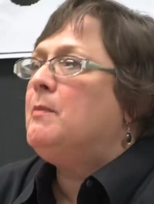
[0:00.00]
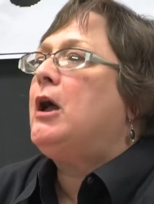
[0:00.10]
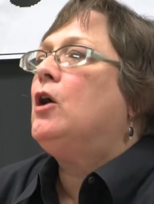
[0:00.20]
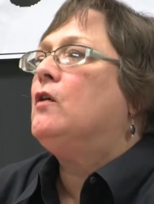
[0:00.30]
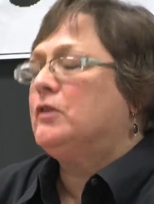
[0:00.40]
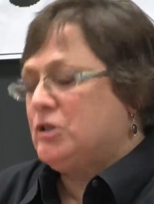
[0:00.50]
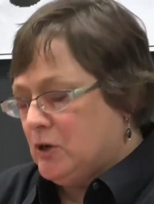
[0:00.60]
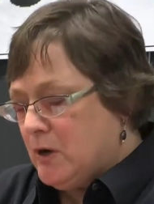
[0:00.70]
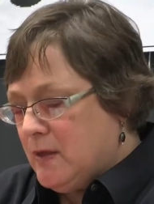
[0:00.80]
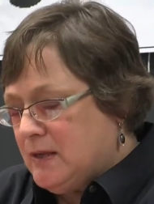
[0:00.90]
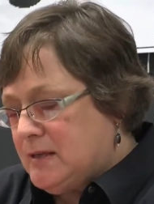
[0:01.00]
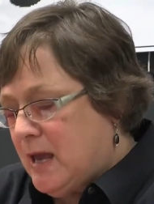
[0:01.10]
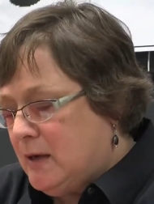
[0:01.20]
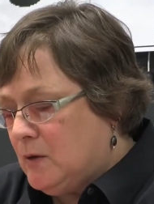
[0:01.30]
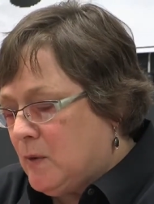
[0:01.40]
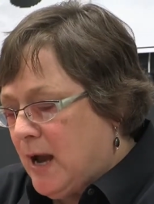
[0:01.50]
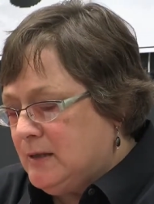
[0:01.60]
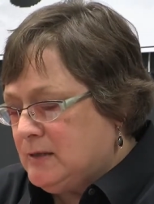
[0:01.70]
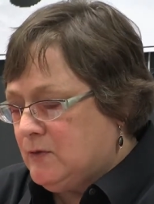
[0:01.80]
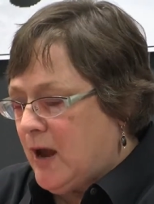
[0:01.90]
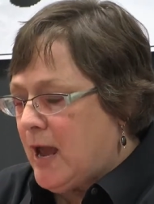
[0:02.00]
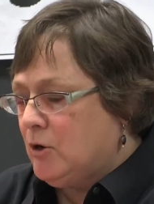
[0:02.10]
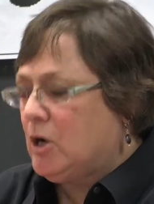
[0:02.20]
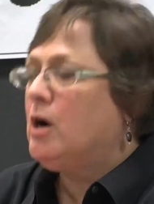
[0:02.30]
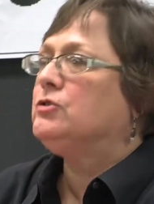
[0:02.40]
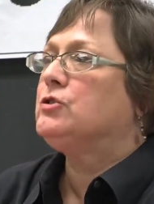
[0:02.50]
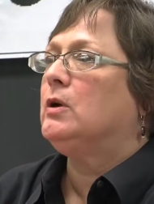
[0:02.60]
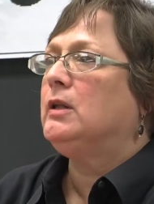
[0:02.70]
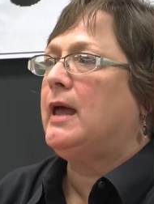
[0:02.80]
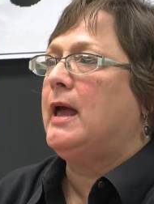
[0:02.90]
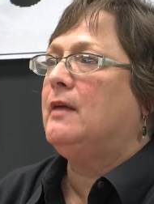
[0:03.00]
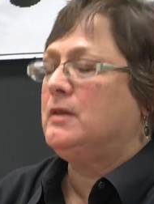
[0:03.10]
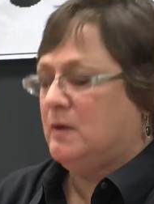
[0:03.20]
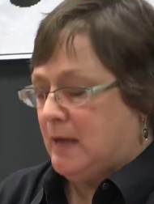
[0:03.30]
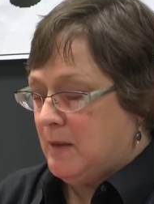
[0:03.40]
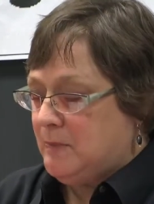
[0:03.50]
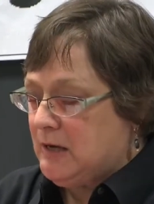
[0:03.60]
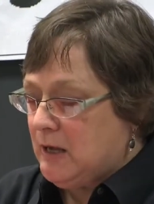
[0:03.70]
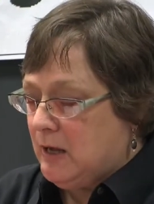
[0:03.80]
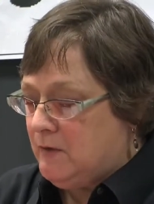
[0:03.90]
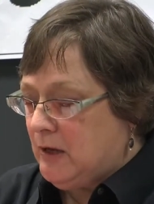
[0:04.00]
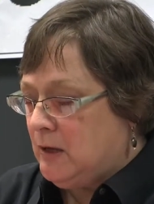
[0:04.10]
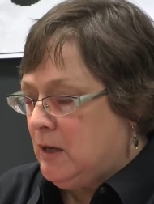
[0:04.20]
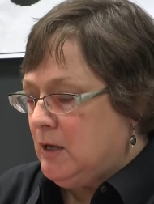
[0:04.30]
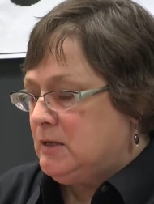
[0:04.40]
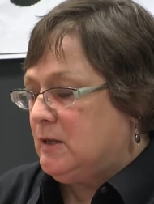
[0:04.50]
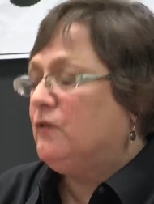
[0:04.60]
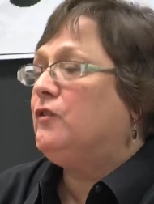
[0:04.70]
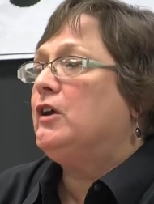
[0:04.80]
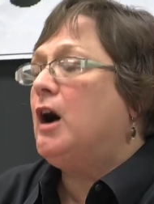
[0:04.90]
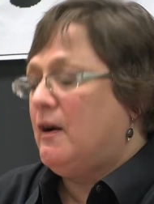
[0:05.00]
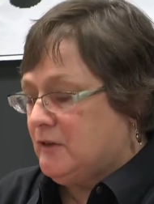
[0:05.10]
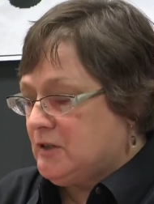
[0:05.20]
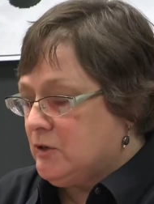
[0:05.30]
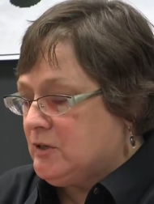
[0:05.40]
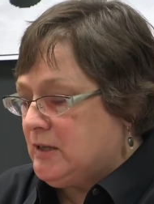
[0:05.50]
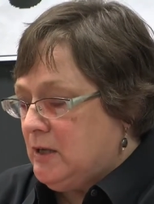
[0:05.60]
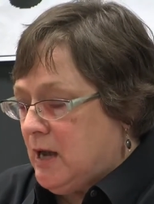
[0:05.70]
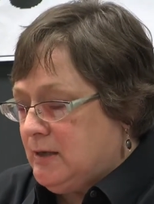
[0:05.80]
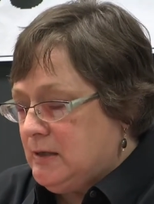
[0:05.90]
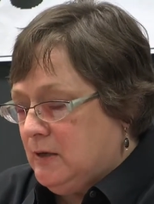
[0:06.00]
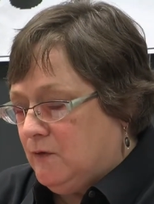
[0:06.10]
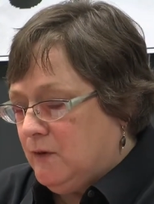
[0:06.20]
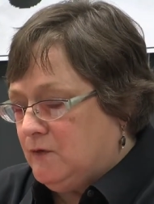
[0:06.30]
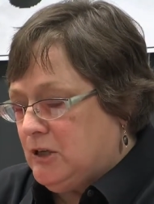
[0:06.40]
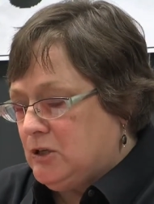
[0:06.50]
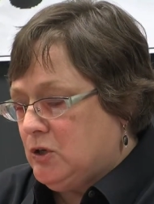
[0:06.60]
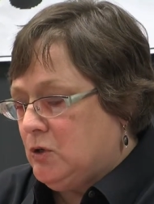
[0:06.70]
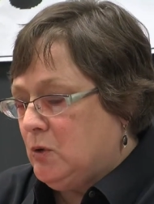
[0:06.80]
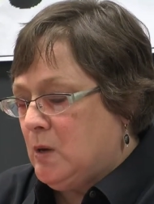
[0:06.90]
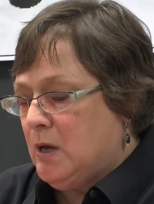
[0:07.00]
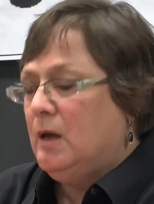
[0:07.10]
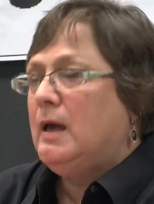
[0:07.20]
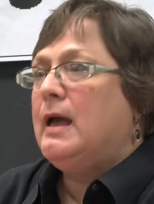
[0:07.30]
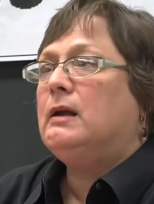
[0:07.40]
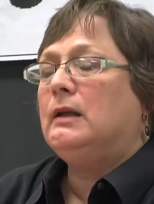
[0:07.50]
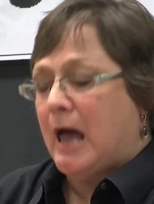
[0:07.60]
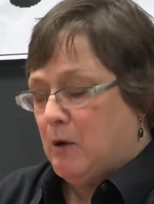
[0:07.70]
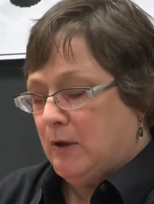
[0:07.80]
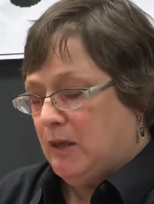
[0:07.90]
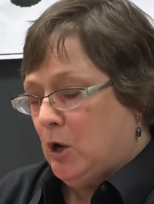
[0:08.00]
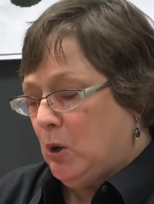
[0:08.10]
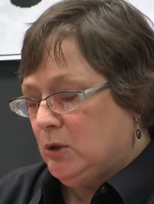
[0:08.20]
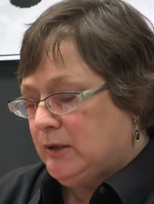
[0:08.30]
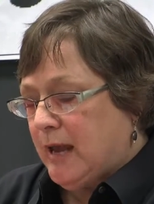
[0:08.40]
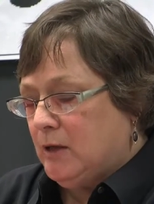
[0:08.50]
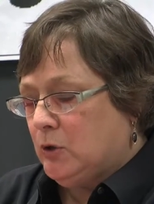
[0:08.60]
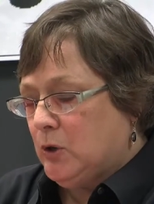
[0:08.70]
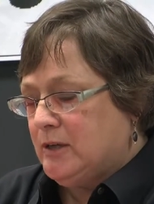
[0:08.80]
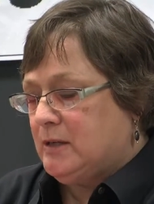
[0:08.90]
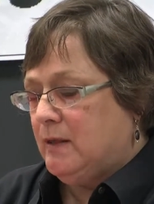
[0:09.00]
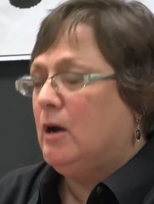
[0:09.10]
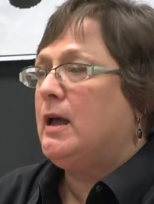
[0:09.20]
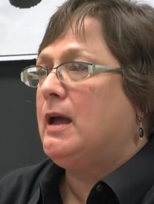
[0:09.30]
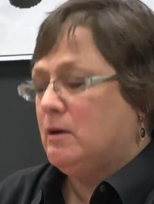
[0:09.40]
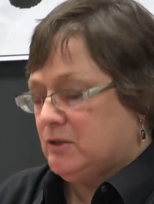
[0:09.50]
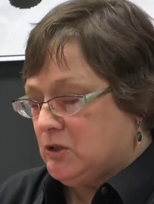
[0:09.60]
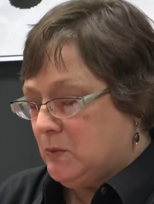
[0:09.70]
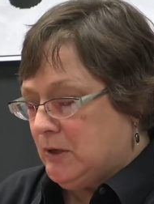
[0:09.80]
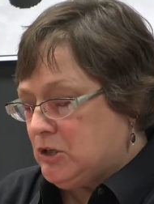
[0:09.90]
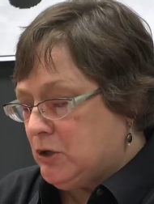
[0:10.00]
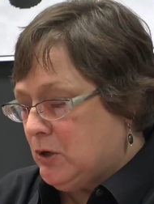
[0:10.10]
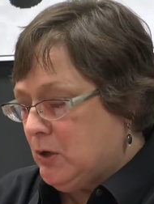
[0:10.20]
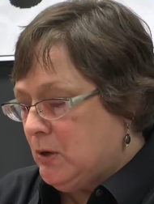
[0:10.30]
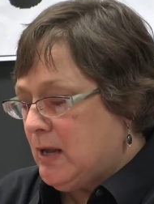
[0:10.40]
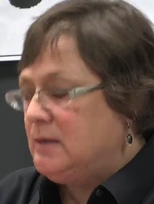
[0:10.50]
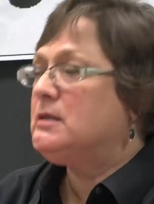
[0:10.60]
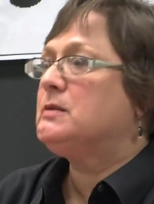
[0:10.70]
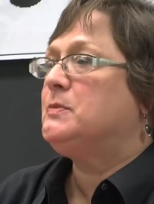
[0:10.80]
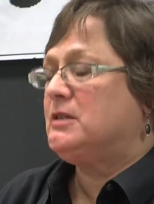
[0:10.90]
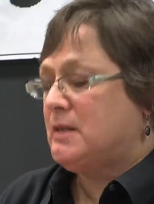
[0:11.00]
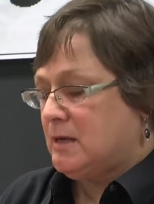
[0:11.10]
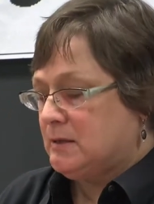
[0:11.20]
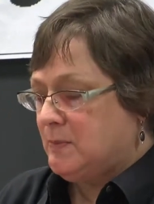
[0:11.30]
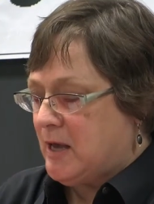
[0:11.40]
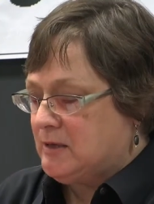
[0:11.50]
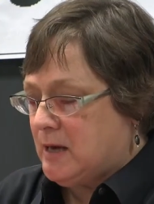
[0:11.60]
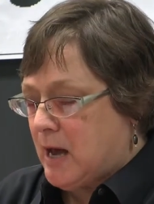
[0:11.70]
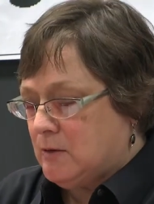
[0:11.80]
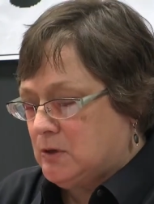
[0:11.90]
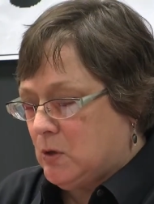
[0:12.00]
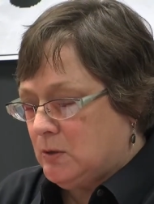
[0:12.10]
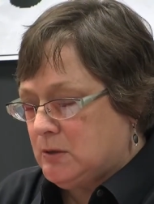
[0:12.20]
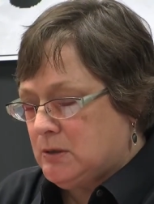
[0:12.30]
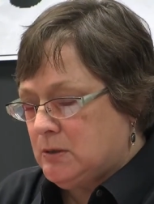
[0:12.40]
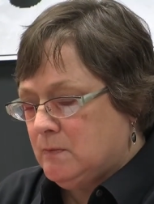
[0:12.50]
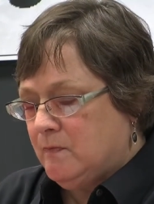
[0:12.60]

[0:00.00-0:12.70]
by overturning the tenant rights for agricultural land that had been given to the free officers in 1952 and allowing the old landlords and their heirs to return and dispossess peasant households.